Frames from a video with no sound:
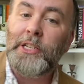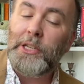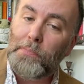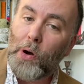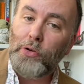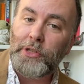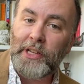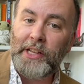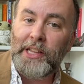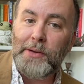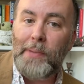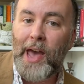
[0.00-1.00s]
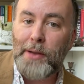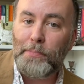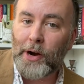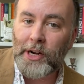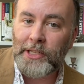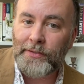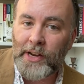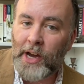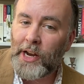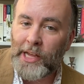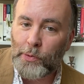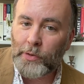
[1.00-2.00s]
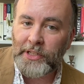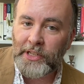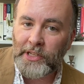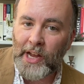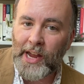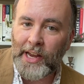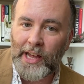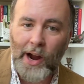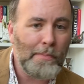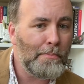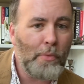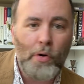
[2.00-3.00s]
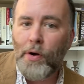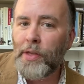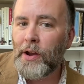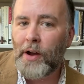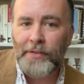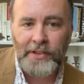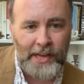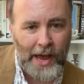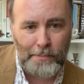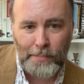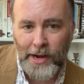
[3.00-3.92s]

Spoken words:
Supposedly, the bad parts of an unequal society are more than offset